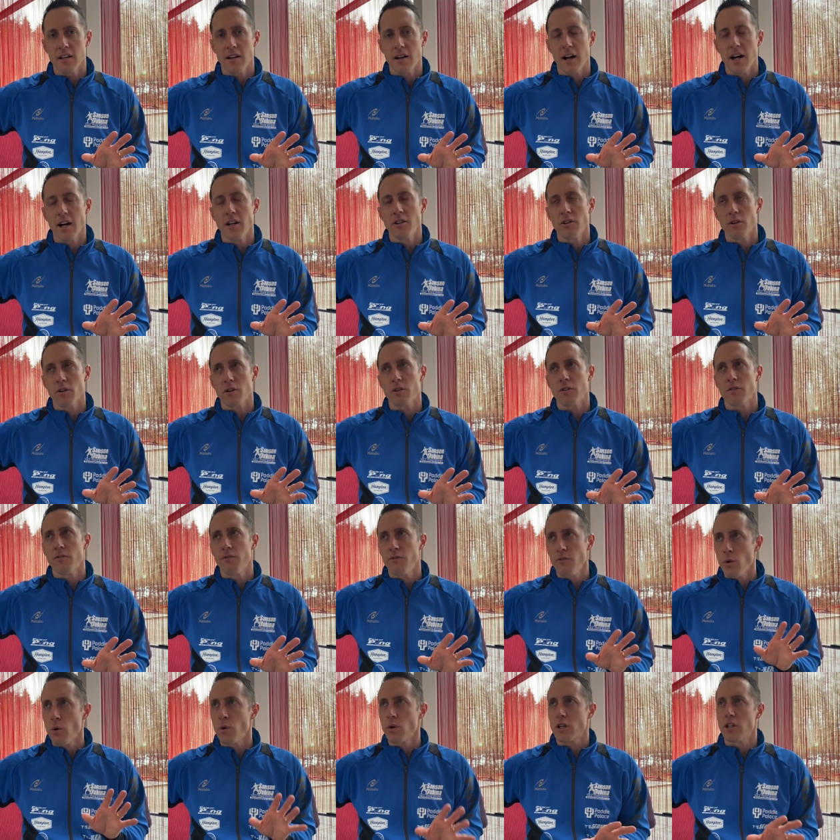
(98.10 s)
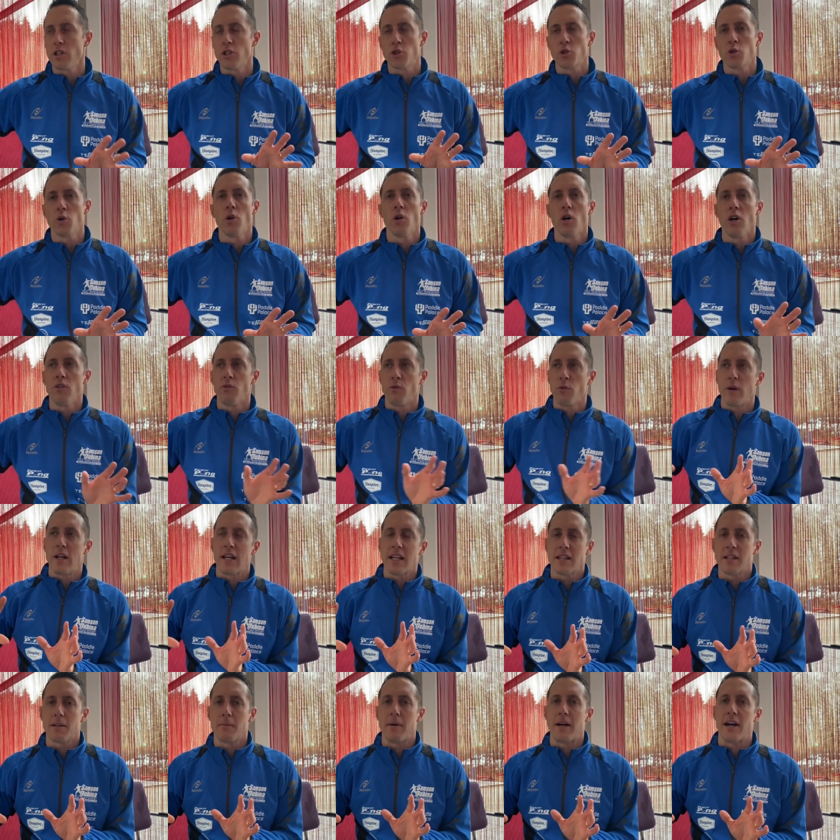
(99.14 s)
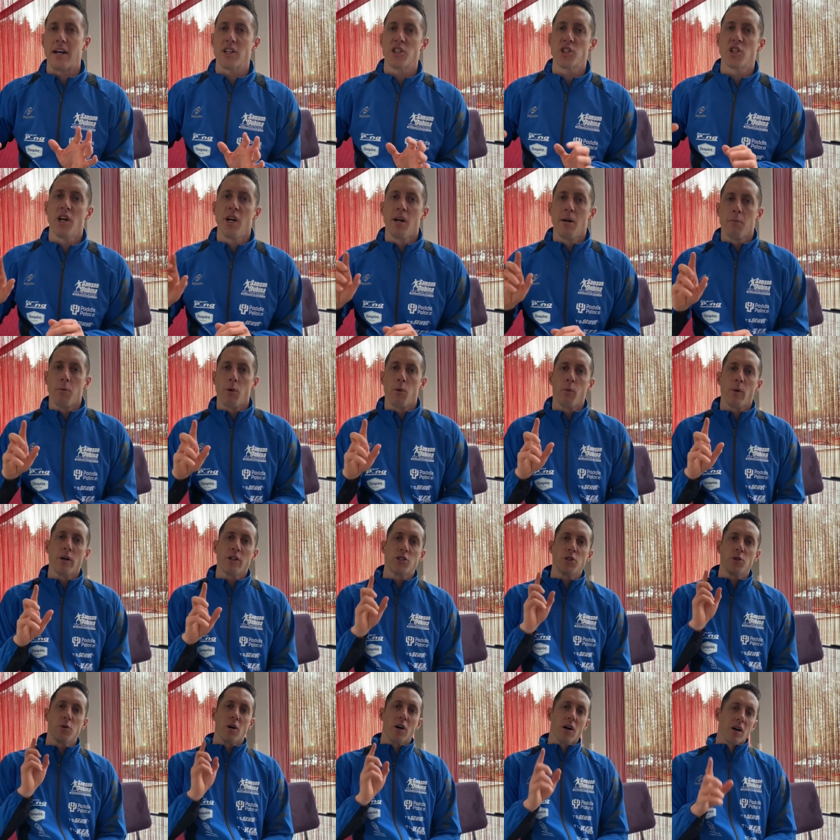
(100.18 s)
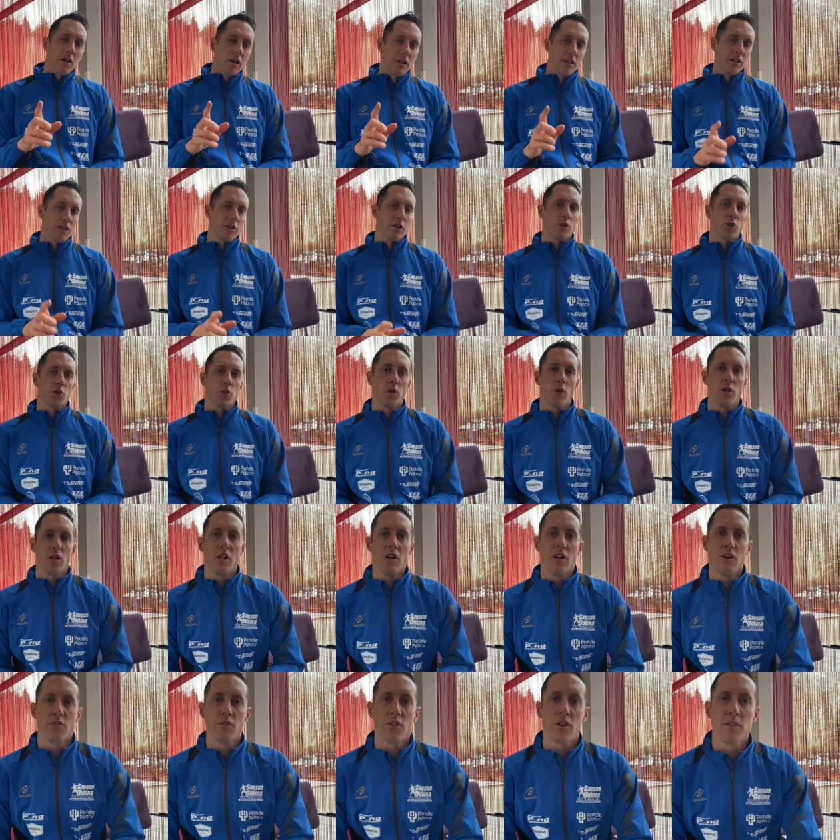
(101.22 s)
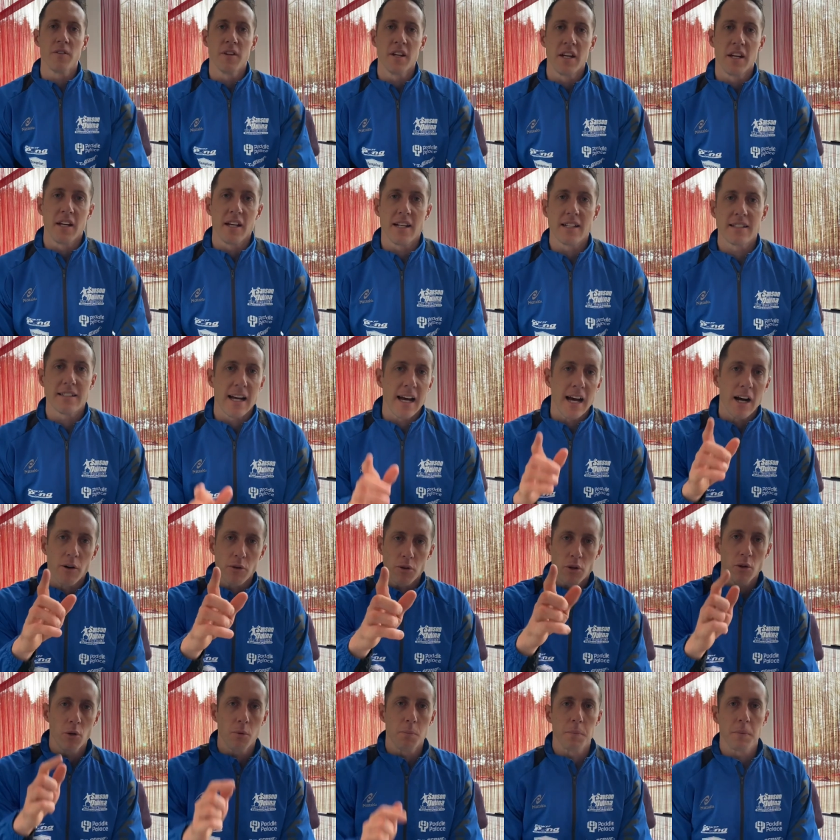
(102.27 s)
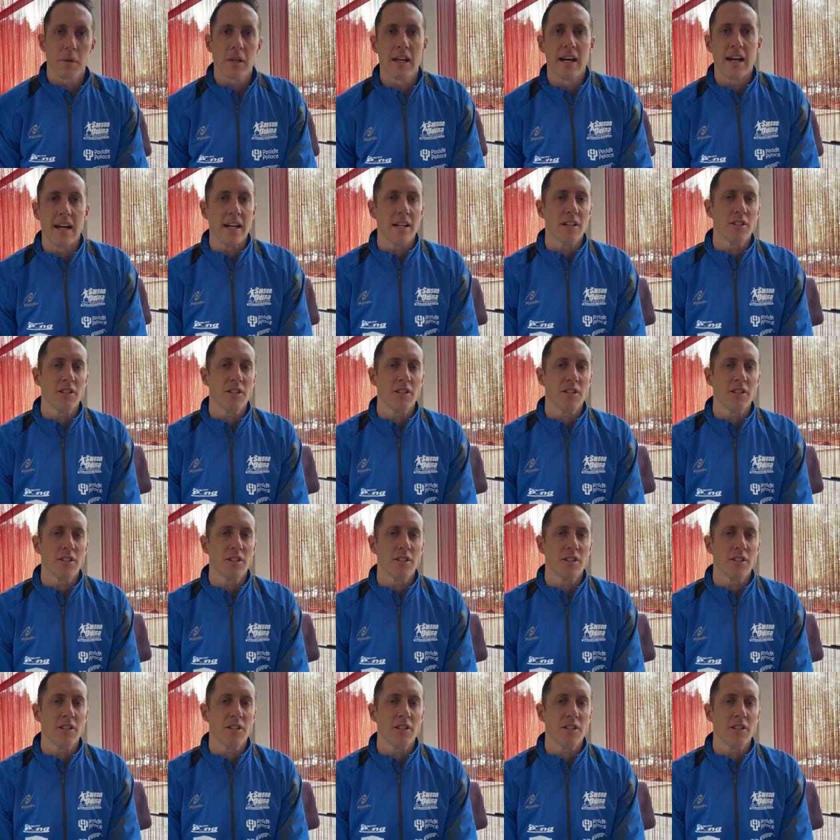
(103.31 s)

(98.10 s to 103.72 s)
under full control of winning the match, but what you are under control over is how you play.